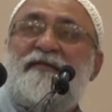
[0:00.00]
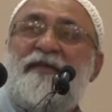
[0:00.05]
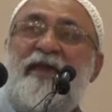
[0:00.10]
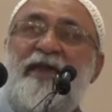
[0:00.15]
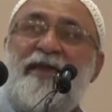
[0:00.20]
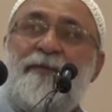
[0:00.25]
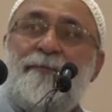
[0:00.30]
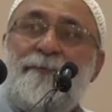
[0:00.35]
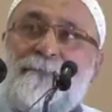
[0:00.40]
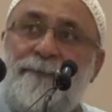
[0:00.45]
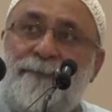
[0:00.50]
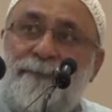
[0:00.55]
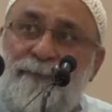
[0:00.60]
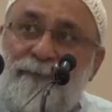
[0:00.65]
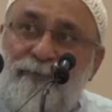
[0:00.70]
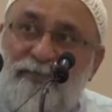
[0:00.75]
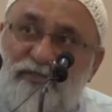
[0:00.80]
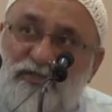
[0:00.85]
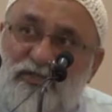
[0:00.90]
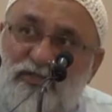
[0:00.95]
They
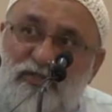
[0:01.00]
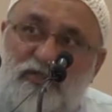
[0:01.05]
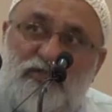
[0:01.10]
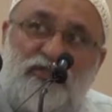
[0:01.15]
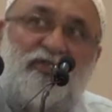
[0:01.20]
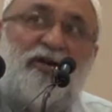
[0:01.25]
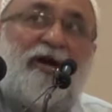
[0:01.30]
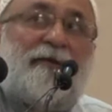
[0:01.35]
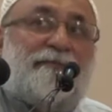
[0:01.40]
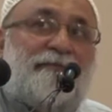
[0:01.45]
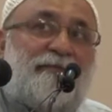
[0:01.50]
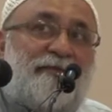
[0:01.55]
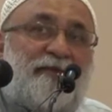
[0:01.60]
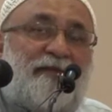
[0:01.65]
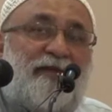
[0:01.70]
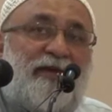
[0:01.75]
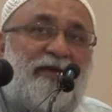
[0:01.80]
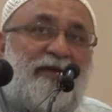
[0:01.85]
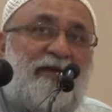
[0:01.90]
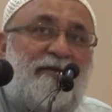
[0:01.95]

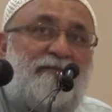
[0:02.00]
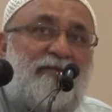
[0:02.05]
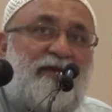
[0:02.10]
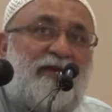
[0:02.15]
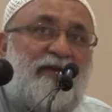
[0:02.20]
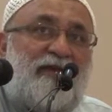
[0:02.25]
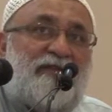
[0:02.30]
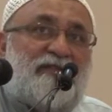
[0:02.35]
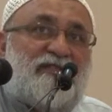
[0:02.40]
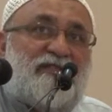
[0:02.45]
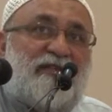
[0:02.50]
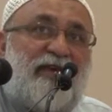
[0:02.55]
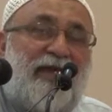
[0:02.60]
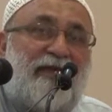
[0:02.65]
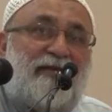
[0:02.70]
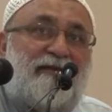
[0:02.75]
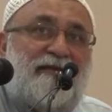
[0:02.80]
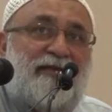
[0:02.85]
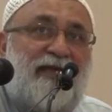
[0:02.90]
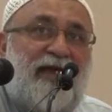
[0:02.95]
stop the Iblis
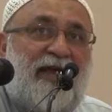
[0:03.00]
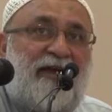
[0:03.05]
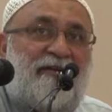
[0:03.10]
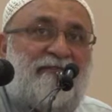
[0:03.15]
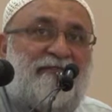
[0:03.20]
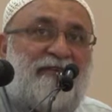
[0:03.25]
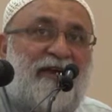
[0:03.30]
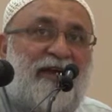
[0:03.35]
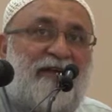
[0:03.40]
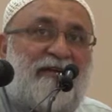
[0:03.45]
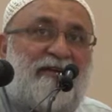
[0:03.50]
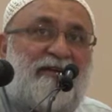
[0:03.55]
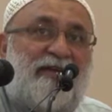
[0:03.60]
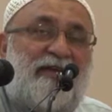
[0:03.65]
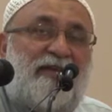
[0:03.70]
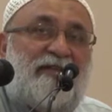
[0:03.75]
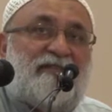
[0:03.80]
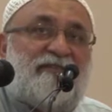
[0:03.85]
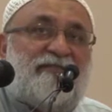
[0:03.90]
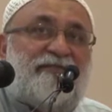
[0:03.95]
and the
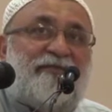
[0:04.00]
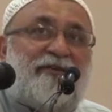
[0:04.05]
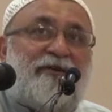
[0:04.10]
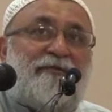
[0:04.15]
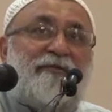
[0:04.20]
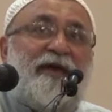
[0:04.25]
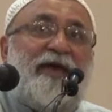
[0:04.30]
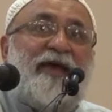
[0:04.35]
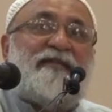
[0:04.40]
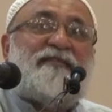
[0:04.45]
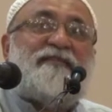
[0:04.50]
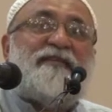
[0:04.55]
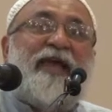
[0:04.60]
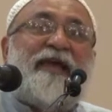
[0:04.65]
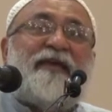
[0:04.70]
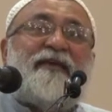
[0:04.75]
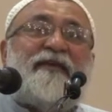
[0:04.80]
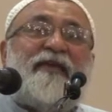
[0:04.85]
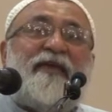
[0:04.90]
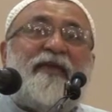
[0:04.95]
Afarit from
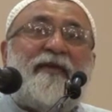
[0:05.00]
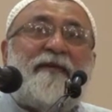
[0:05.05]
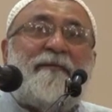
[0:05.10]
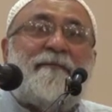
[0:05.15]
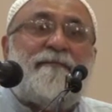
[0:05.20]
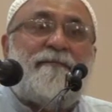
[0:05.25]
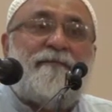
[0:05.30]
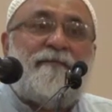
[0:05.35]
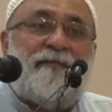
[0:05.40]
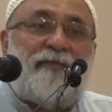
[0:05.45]
attacking